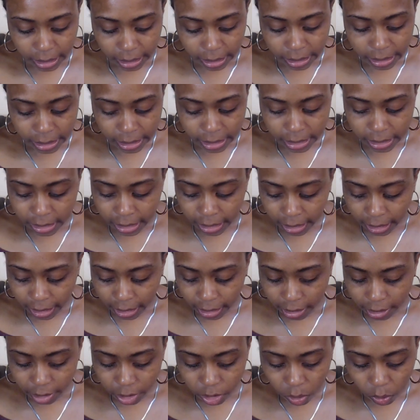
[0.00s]
and
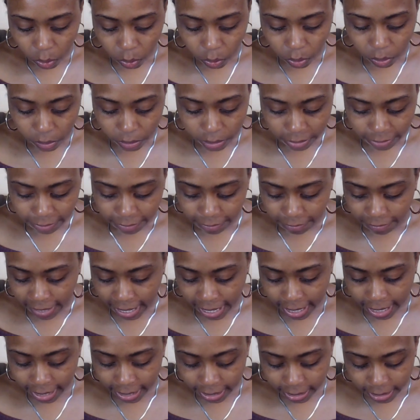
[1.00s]
seeds, oils and
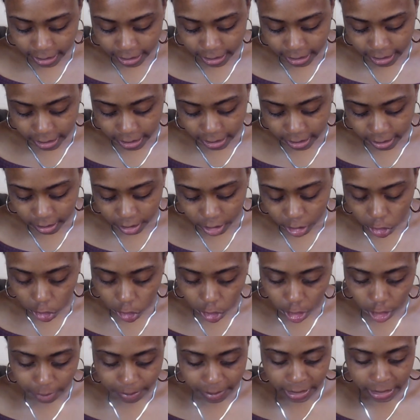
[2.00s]
fats,
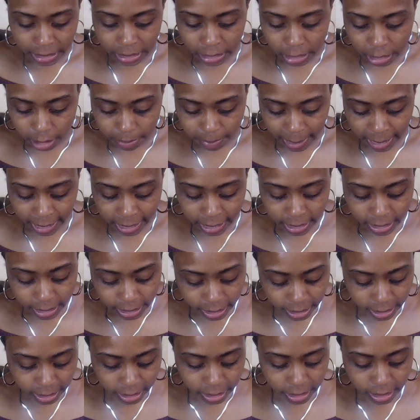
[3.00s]
herbs and
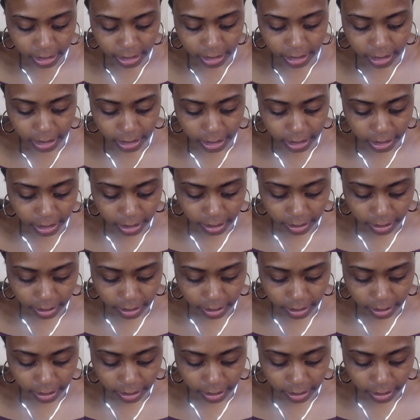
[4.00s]
spices,